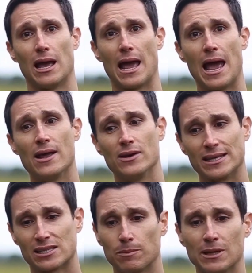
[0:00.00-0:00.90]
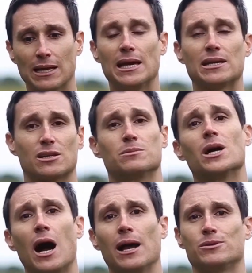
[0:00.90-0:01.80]
And it's something that takes some
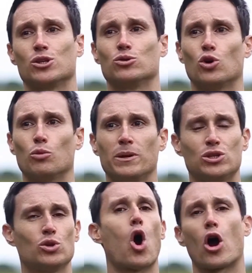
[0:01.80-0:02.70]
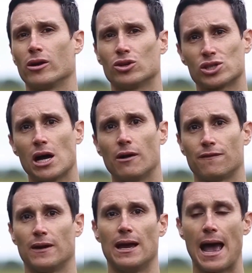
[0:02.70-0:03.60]
time. So don't be too hard on yourself
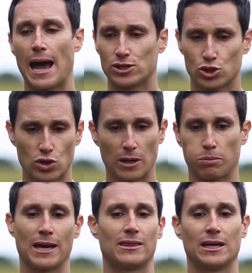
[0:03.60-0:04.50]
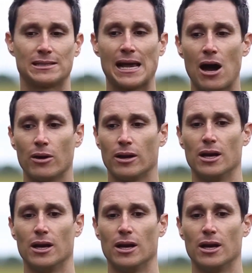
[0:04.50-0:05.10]
as you're trying to plan things out,